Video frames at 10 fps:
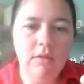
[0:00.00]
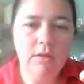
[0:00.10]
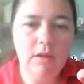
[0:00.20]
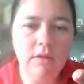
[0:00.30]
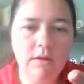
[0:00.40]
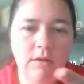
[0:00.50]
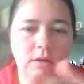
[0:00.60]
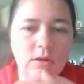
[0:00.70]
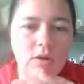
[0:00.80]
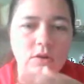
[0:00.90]
the
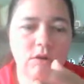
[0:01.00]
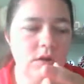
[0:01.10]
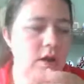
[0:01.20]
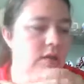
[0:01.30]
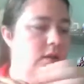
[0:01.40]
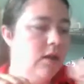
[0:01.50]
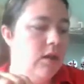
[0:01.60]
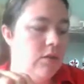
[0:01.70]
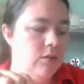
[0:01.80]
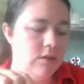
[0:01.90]
dish detergent, and then I
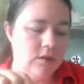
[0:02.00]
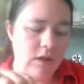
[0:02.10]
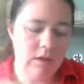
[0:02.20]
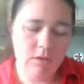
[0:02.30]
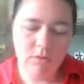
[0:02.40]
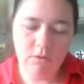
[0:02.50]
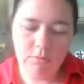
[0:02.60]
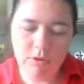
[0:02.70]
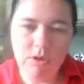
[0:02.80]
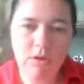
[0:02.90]
used a cuticle
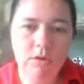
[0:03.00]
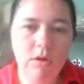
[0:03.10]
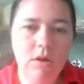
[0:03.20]
pusher